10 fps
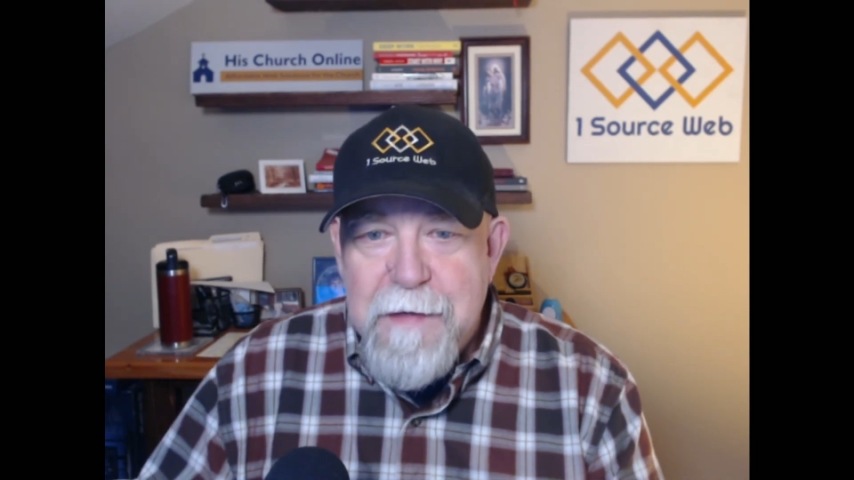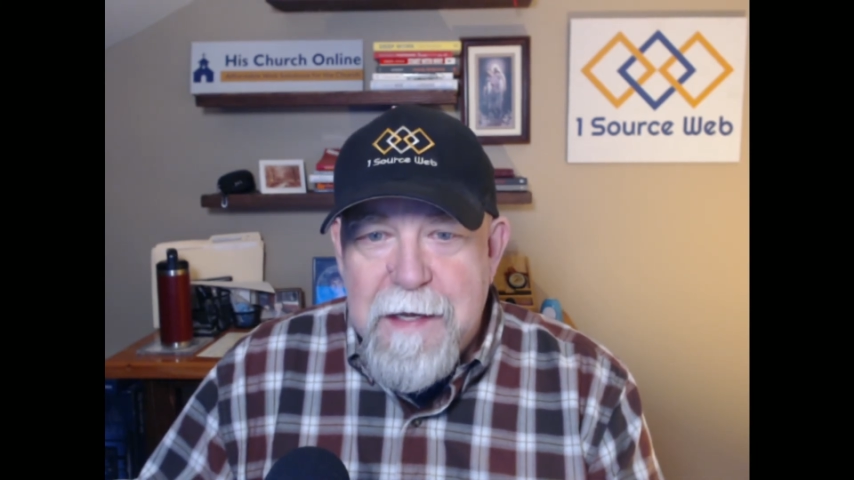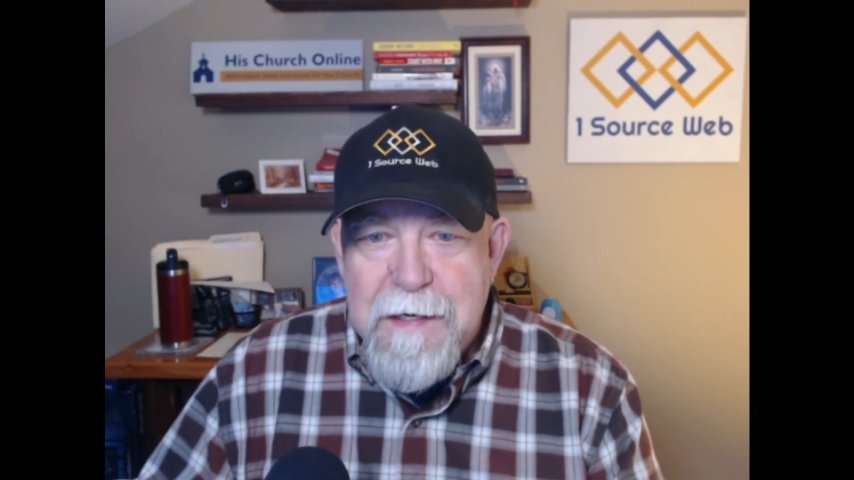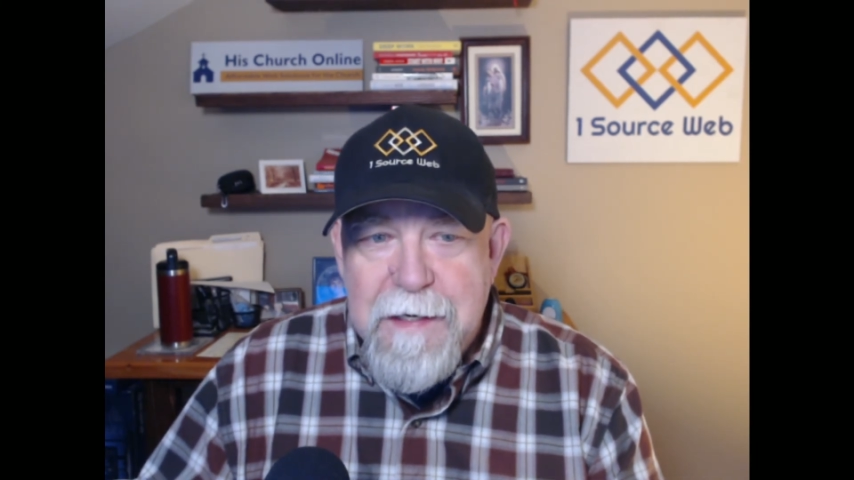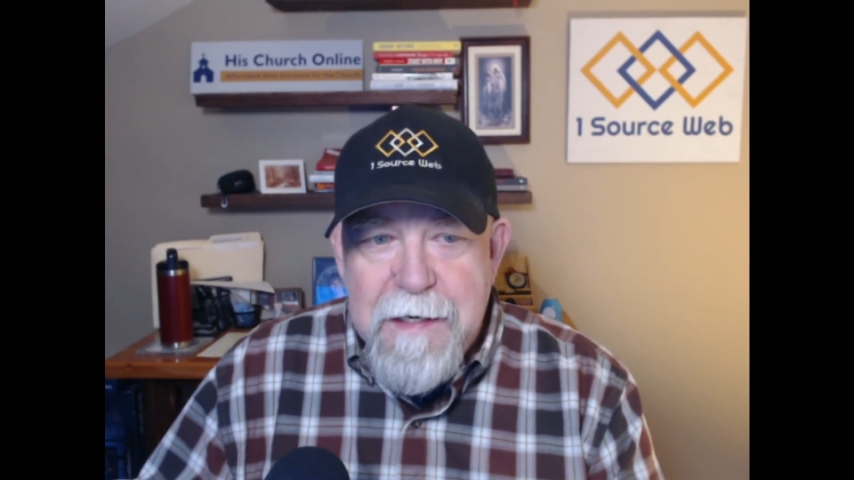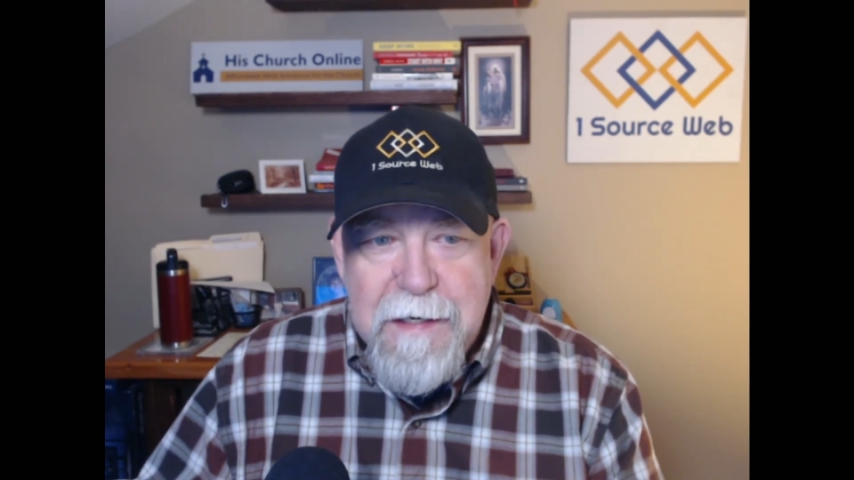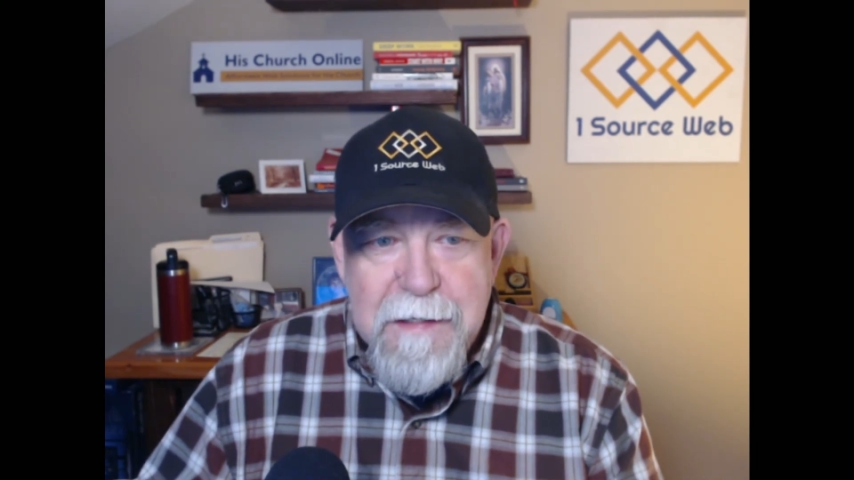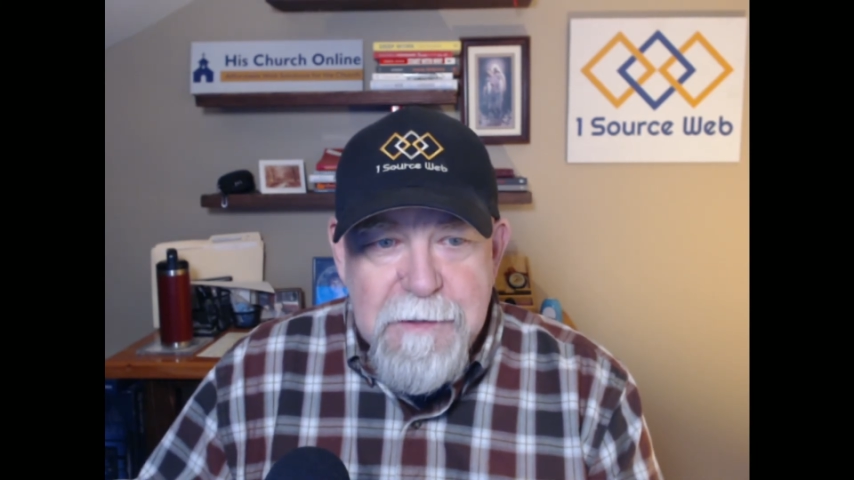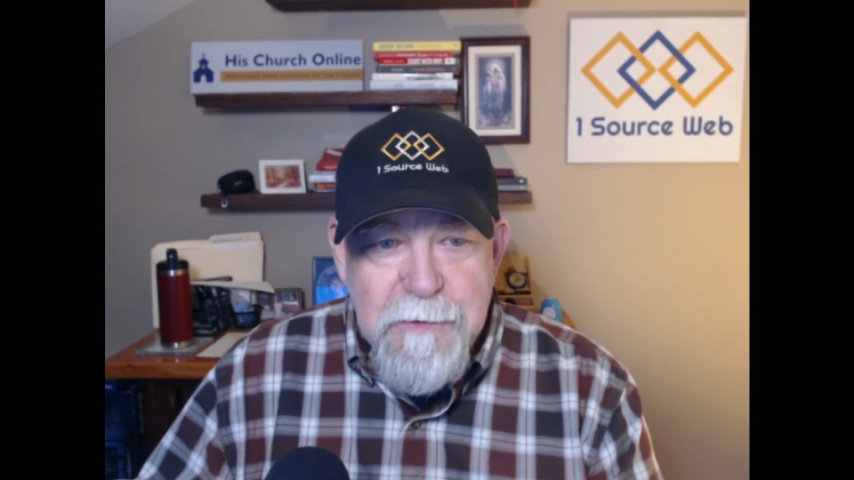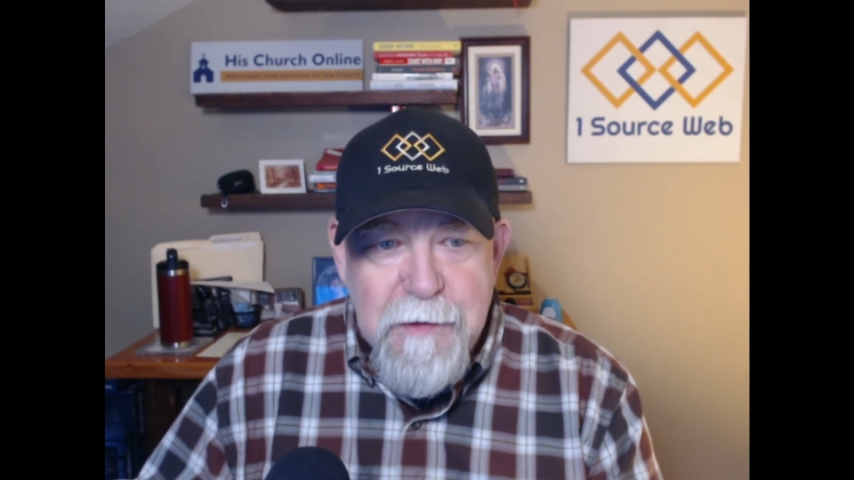and
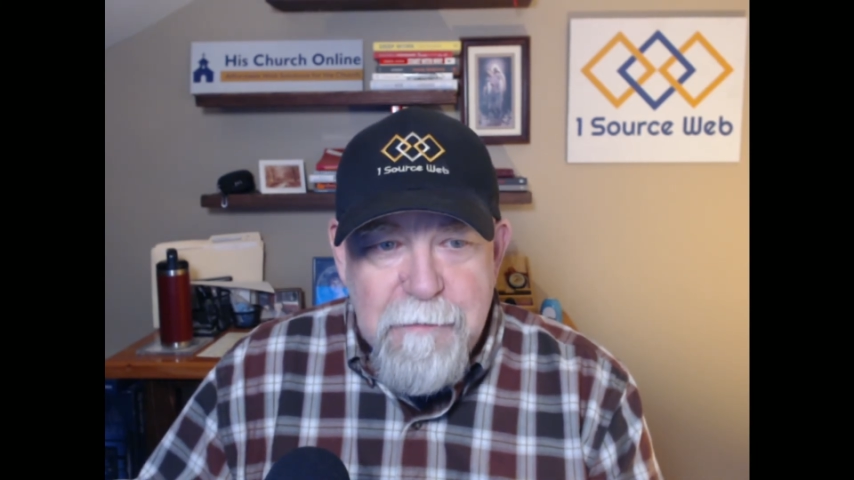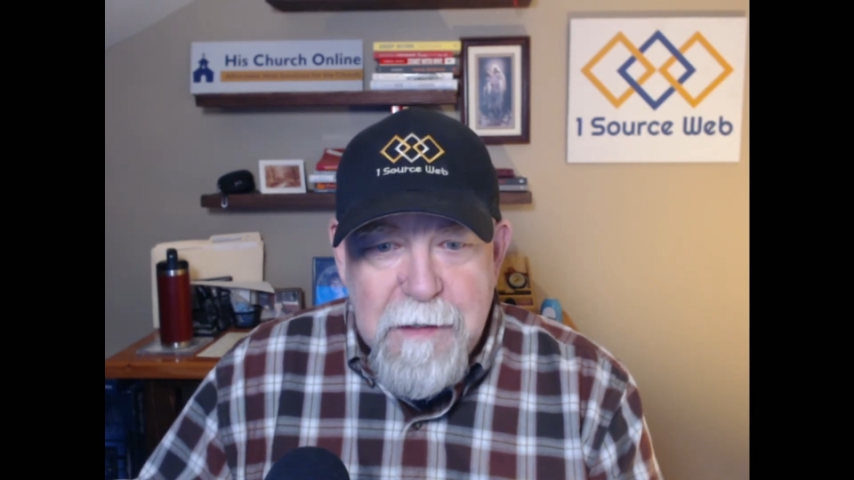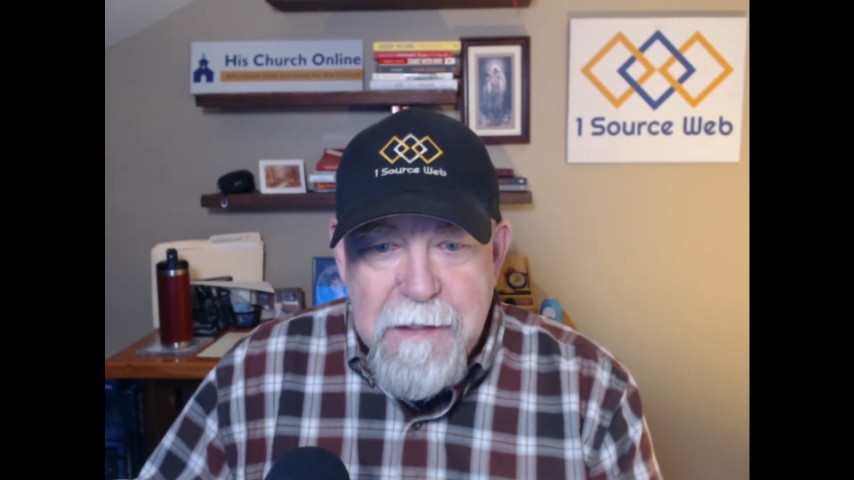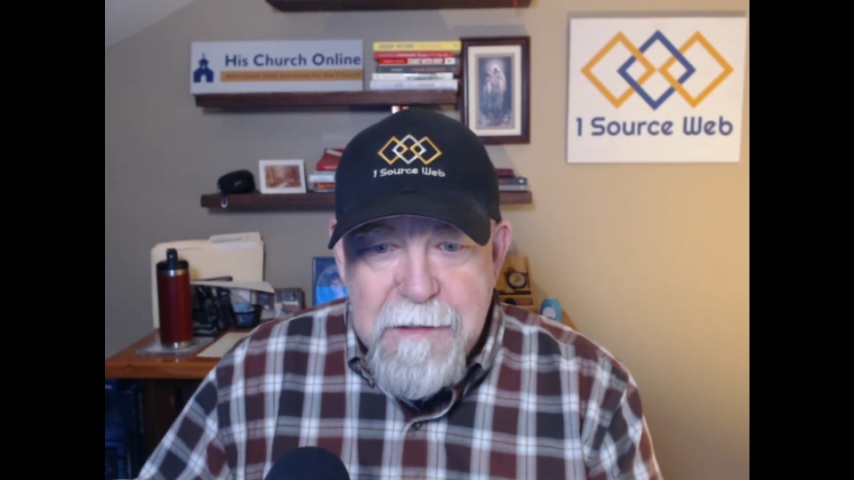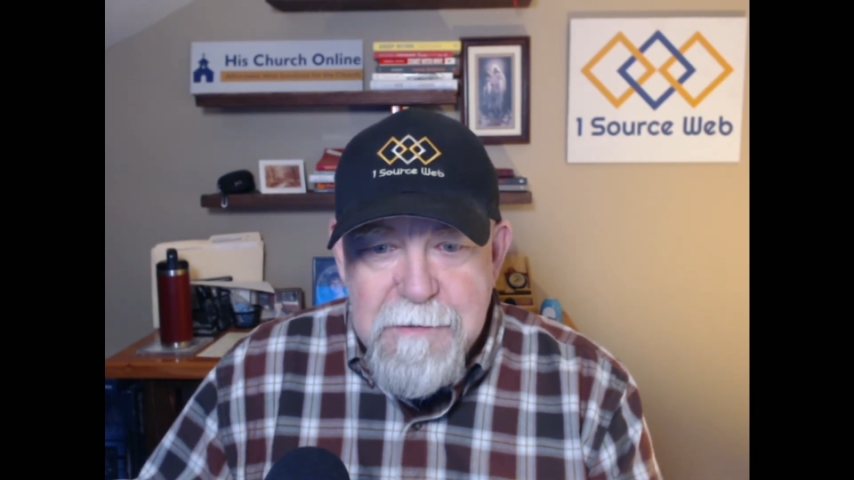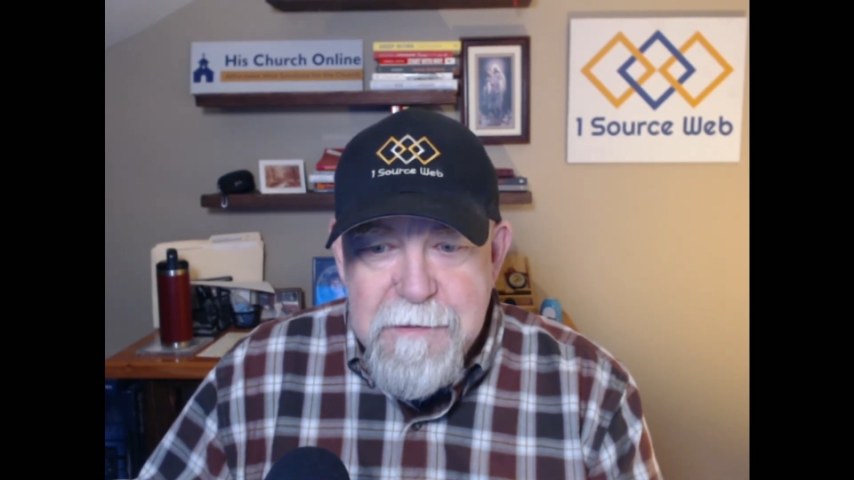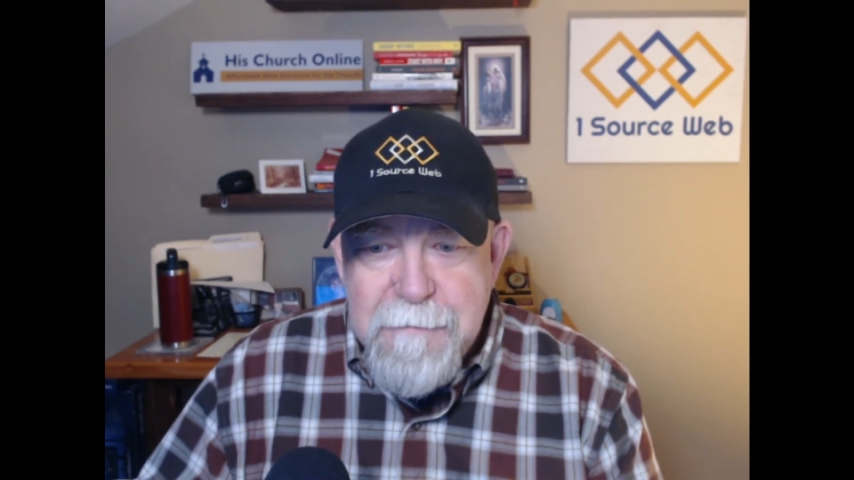enjoy the playlist.